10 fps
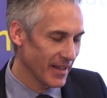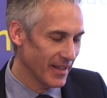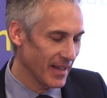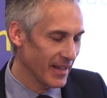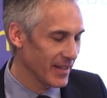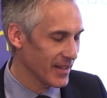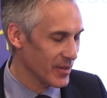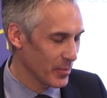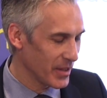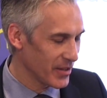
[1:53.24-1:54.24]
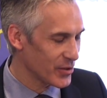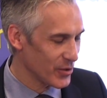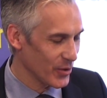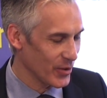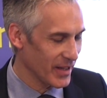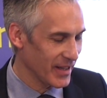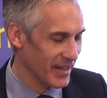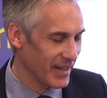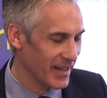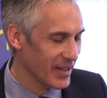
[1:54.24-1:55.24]
and as the Minister
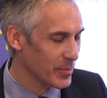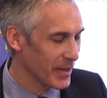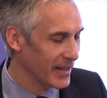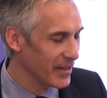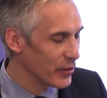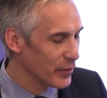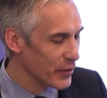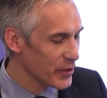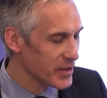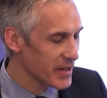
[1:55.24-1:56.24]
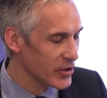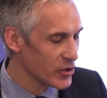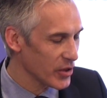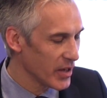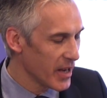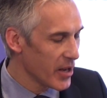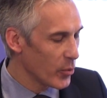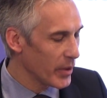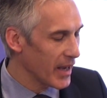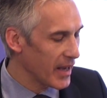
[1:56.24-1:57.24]
explained in the first session,
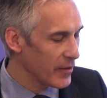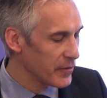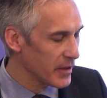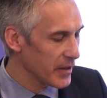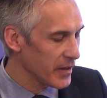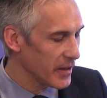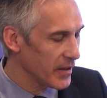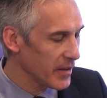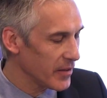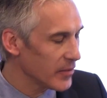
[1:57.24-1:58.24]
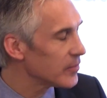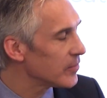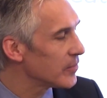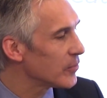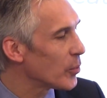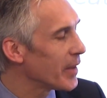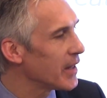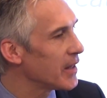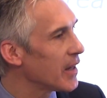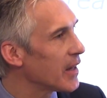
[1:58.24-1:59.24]
we have
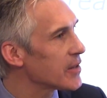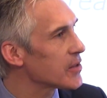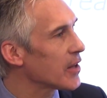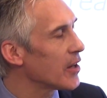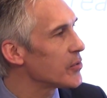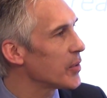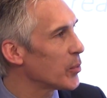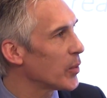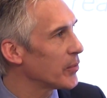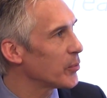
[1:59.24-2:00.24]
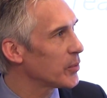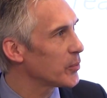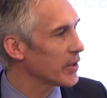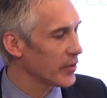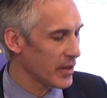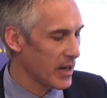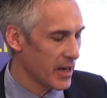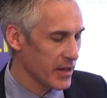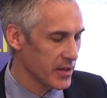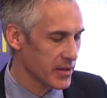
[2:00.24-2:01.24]
Romania as a country with one of the
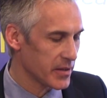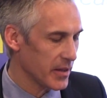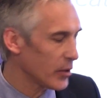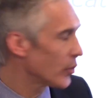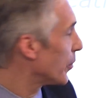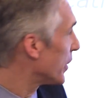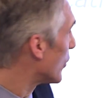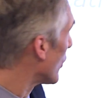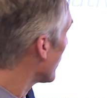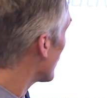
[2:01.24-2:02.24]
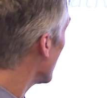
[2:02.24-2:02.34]
highest economic growth